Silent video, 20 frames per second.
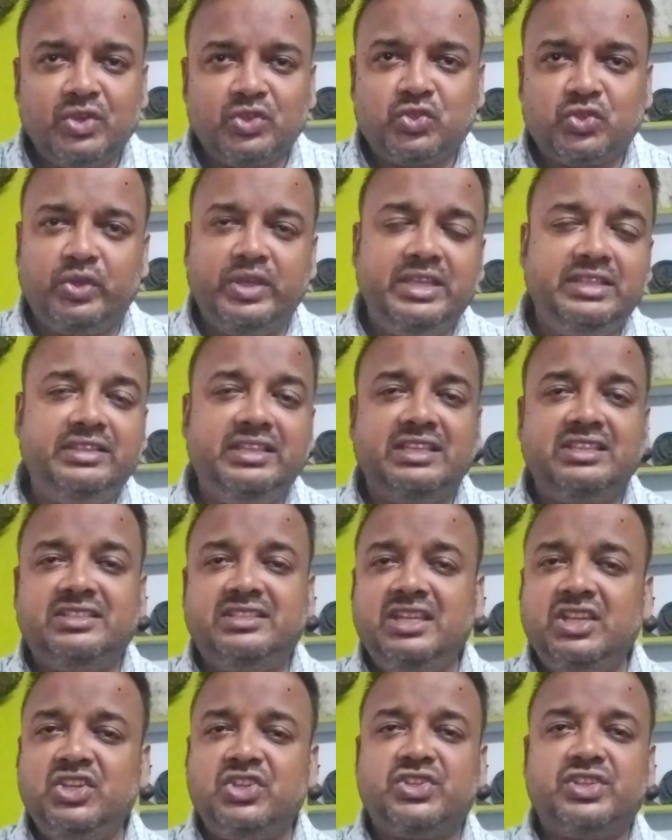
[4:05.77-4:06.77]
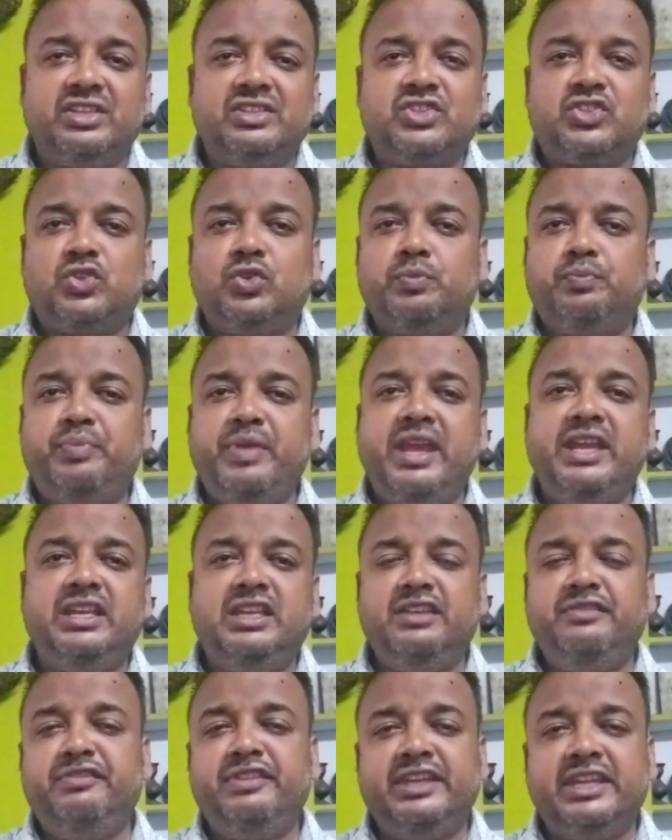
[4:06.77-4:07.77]
So in these decisions to pay
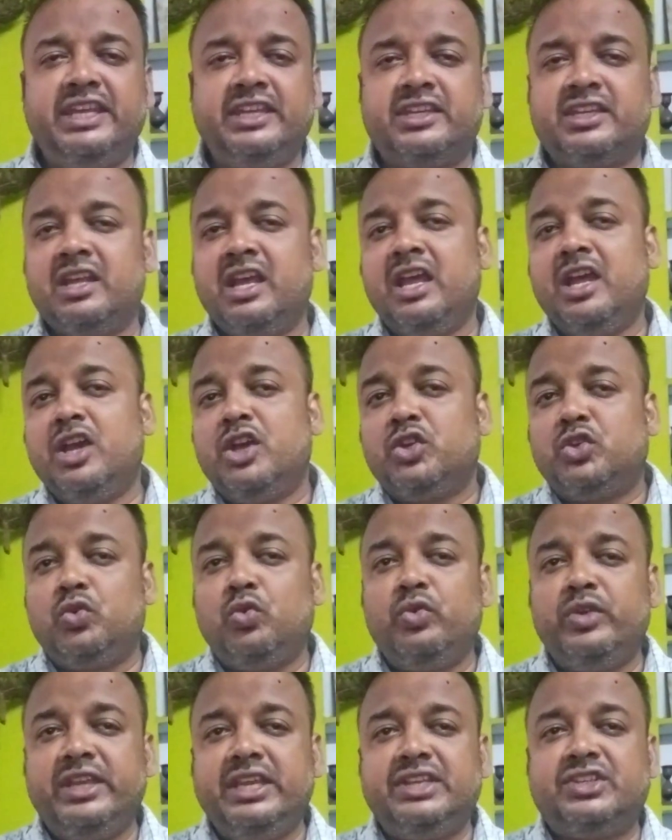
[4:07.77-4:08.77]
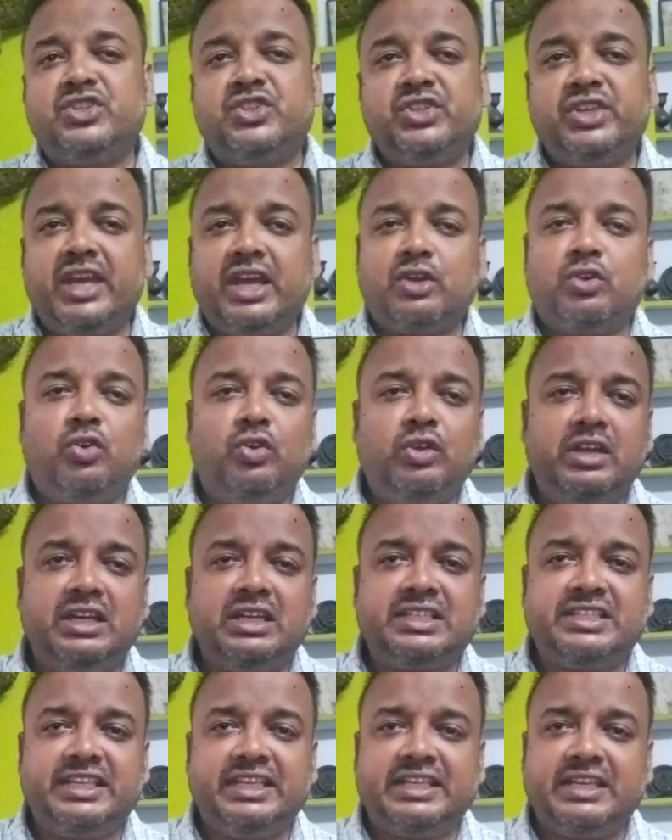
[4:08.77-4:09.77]
dividend to its
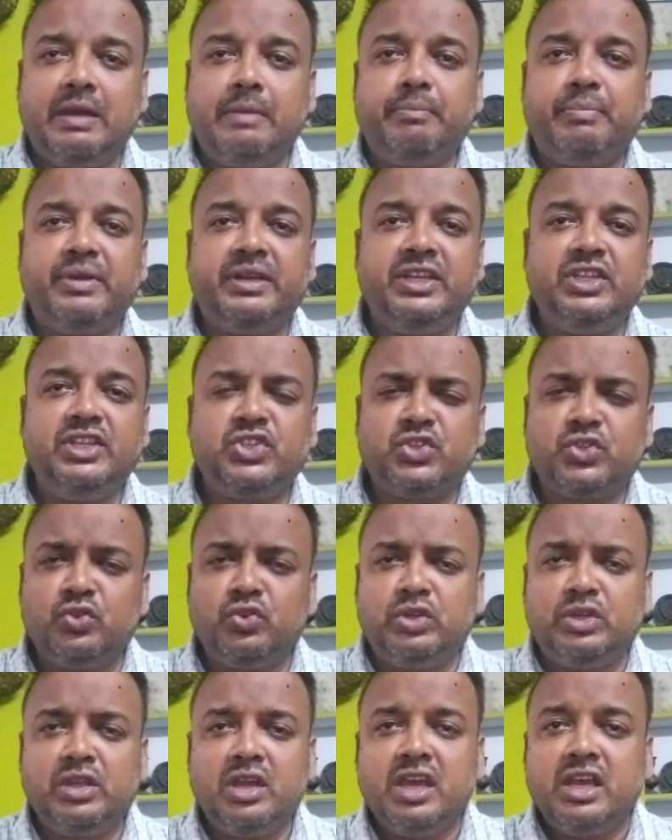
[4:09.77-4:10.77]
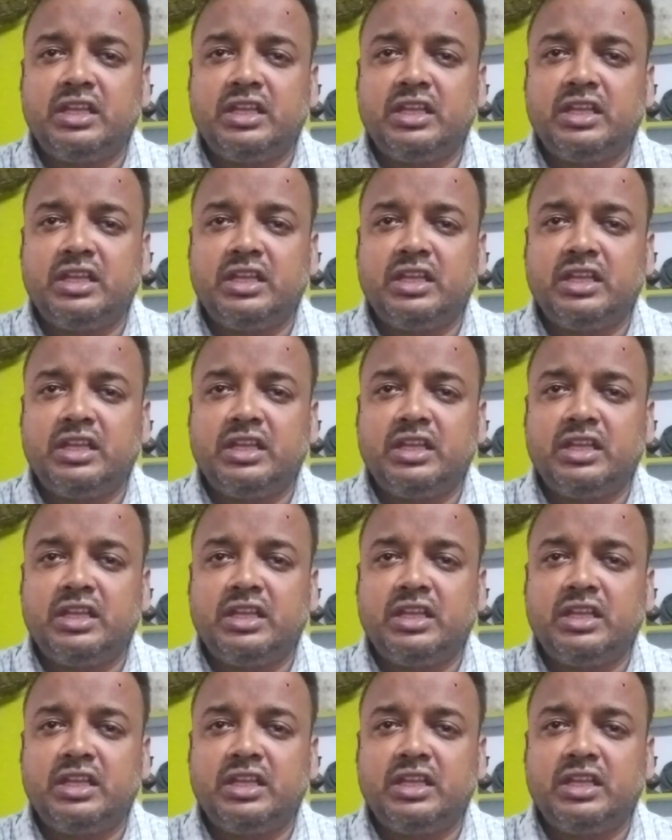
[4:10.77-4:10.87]
shareholders, a company should